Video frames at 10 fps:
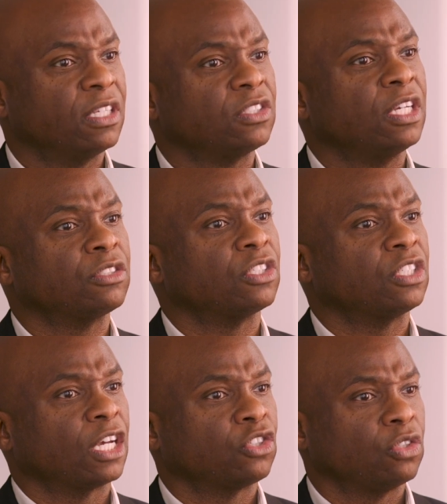this
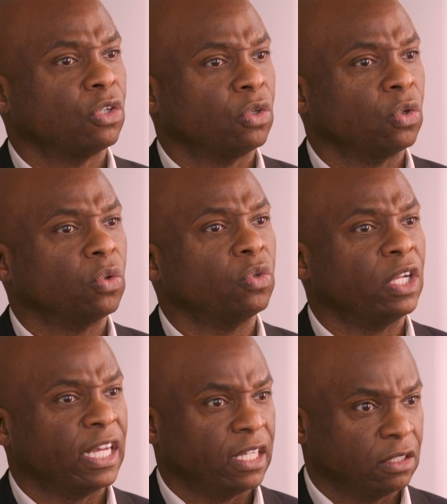intersectional
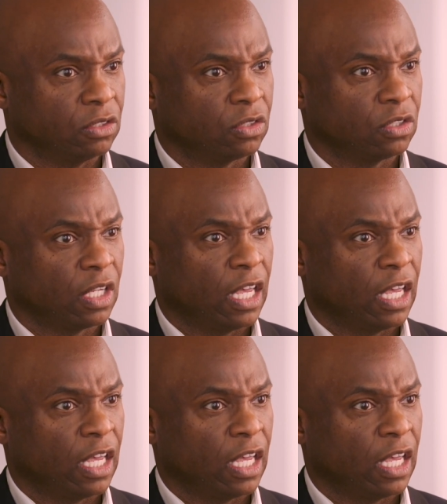lens